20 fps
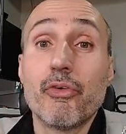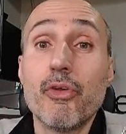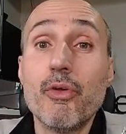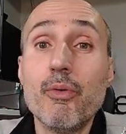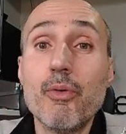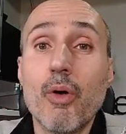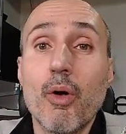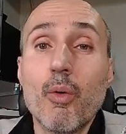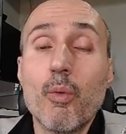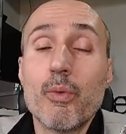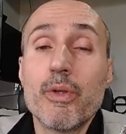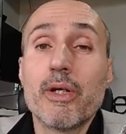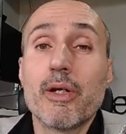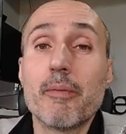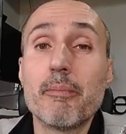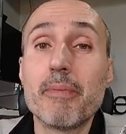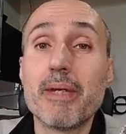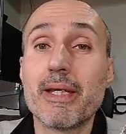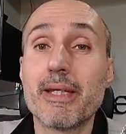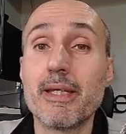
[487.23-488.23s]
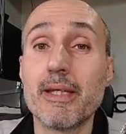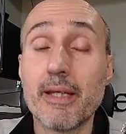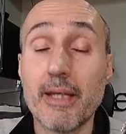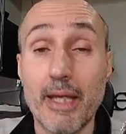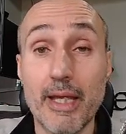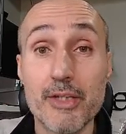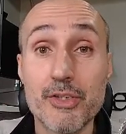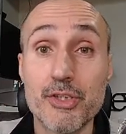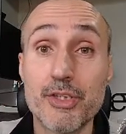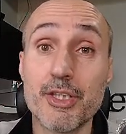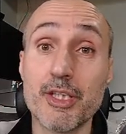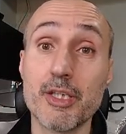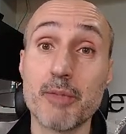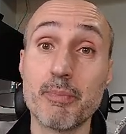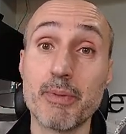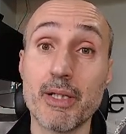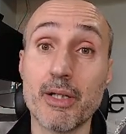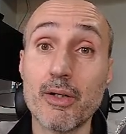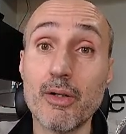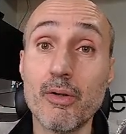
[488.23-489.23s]
we are making
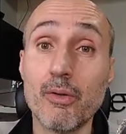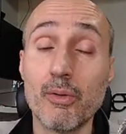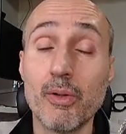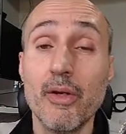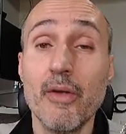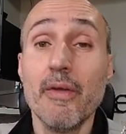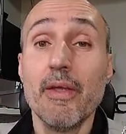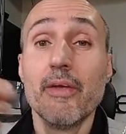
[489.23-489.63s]
HTTP call.